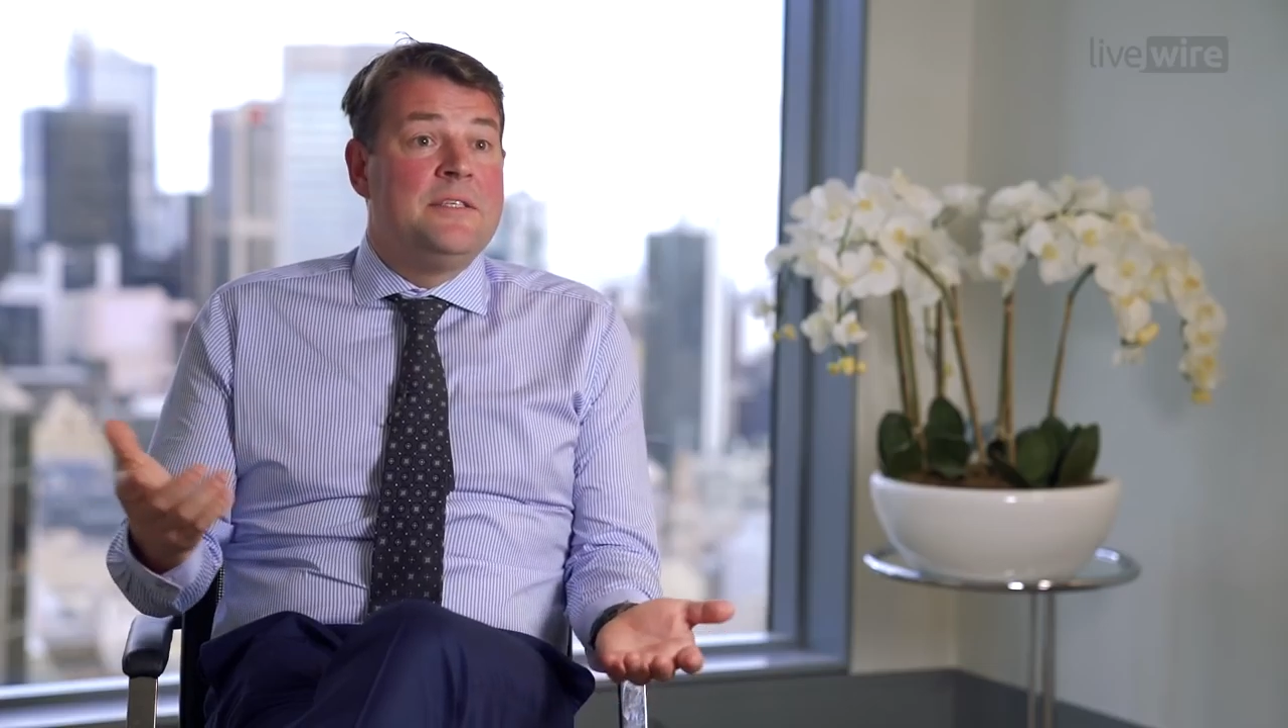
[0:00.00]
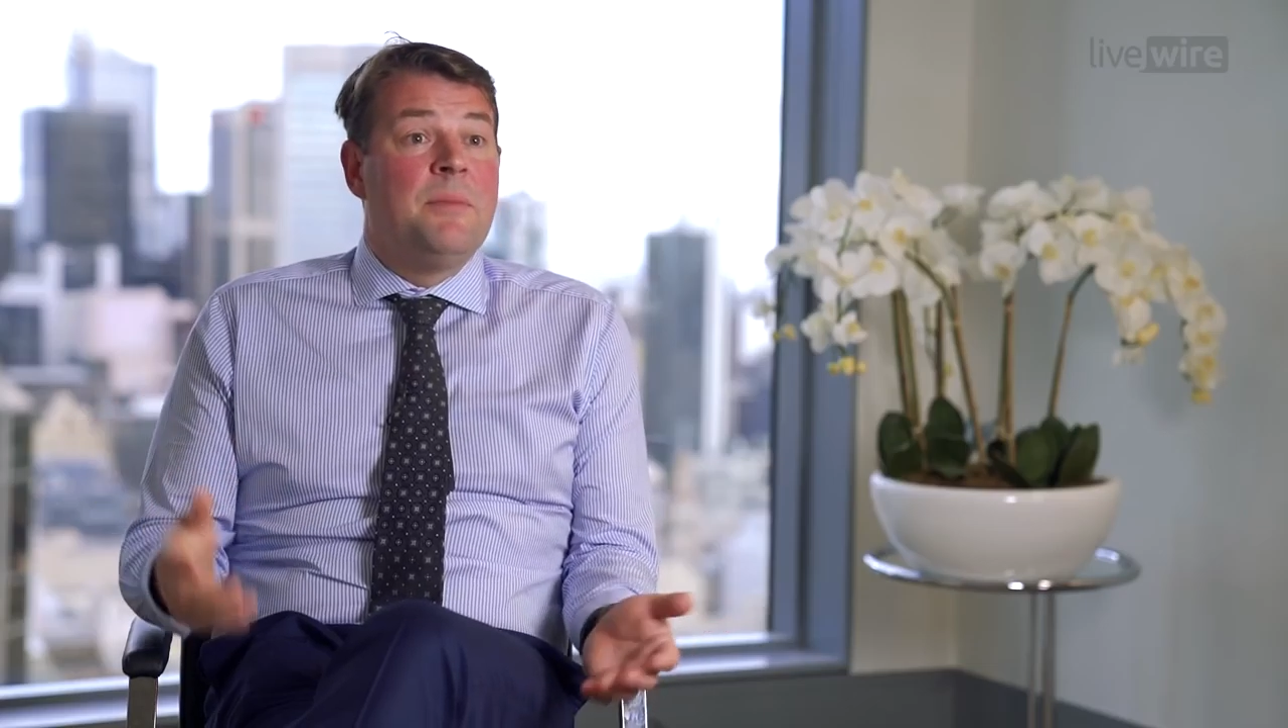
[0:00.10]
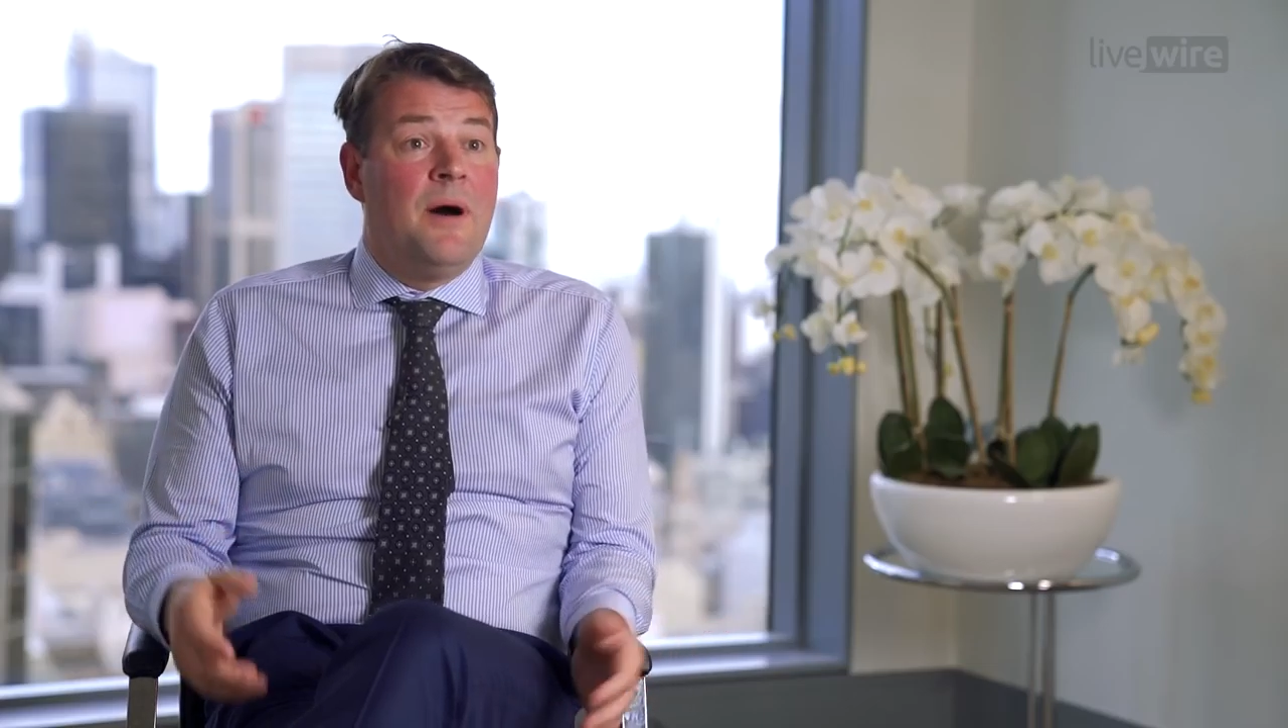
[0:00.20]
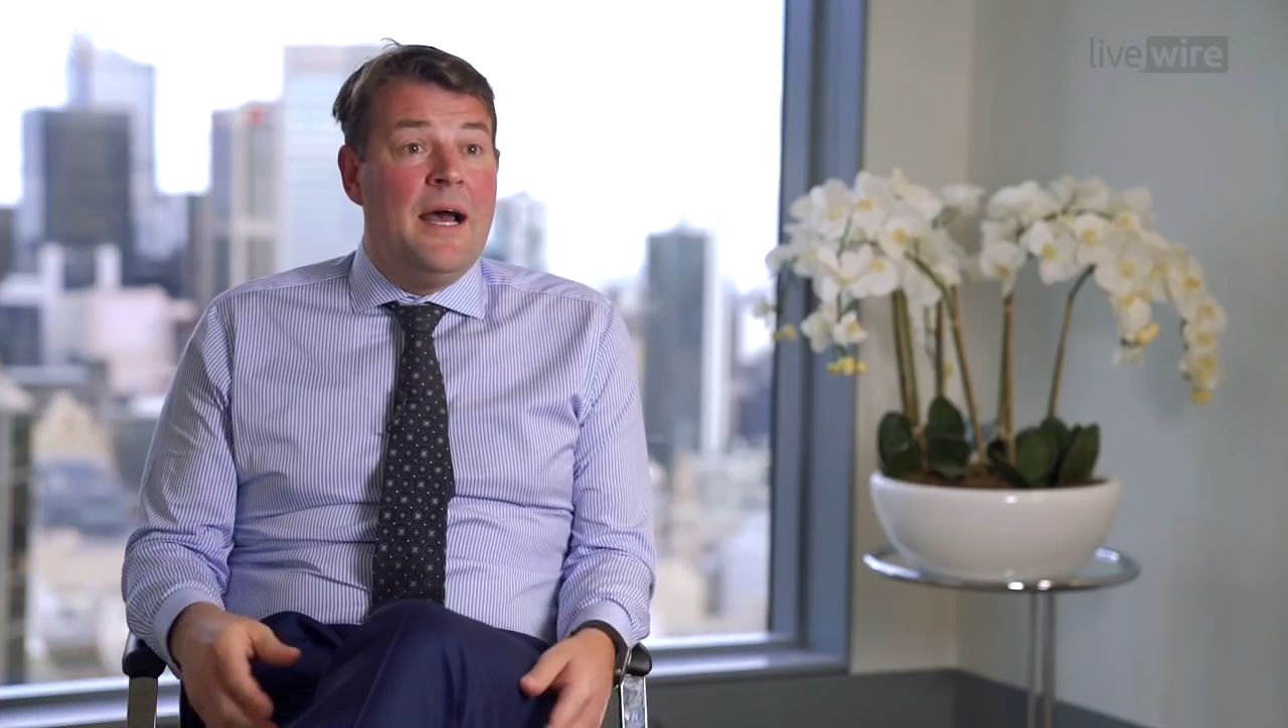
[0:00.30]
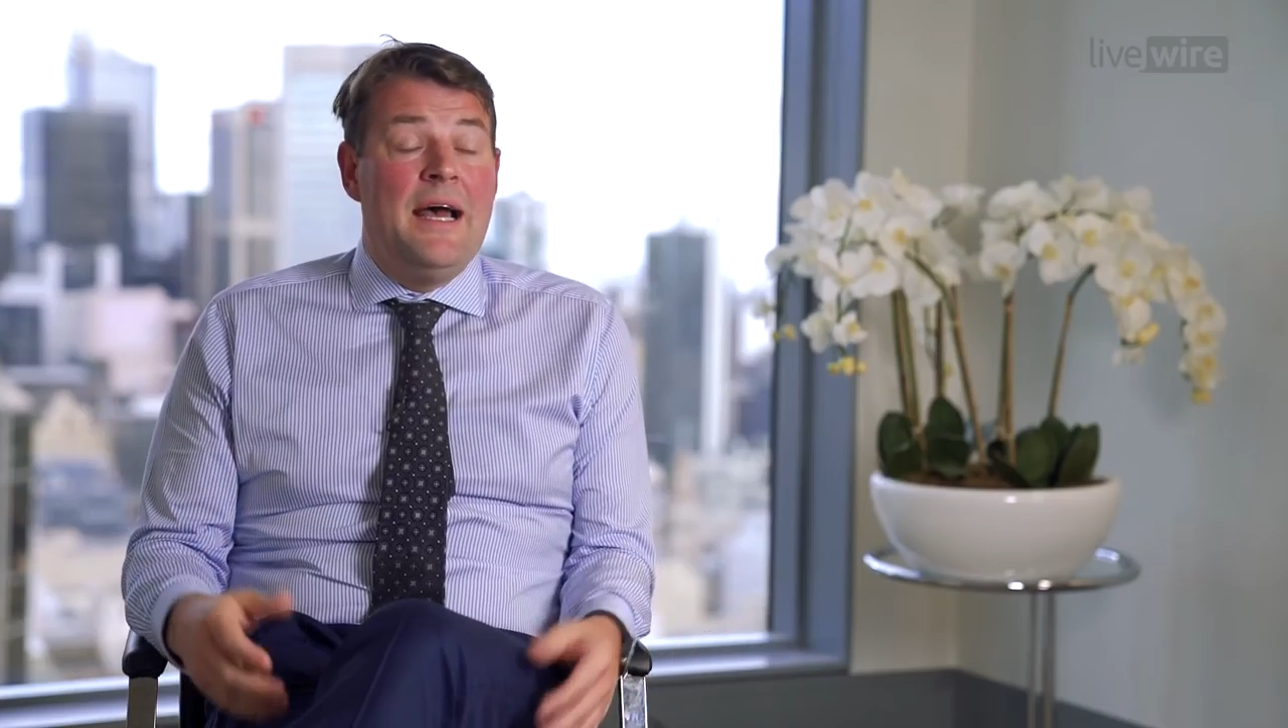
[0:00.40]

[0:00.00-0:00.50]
to buy